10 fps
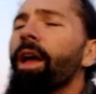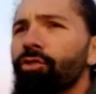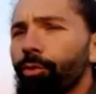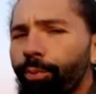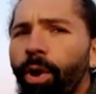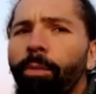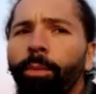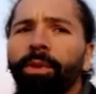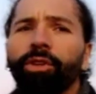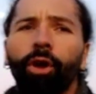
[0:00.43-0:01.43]
As you
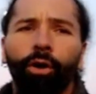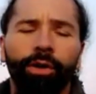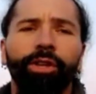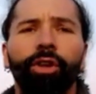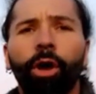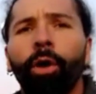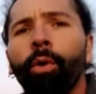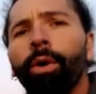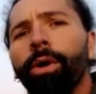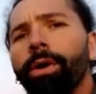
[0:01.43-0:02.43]
probably already
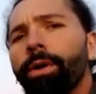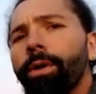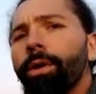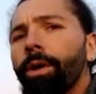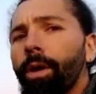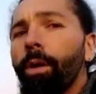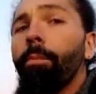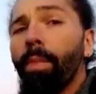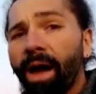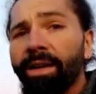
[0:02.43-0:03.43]
know,
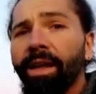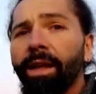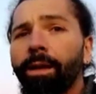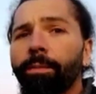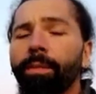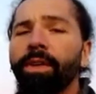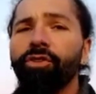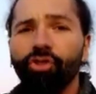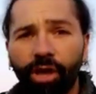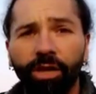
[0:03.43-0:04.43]
my name
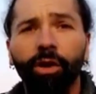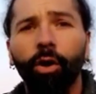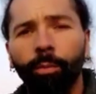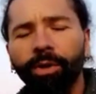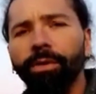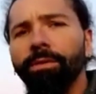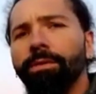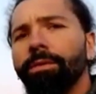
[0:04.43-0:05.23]
is Jake Omen.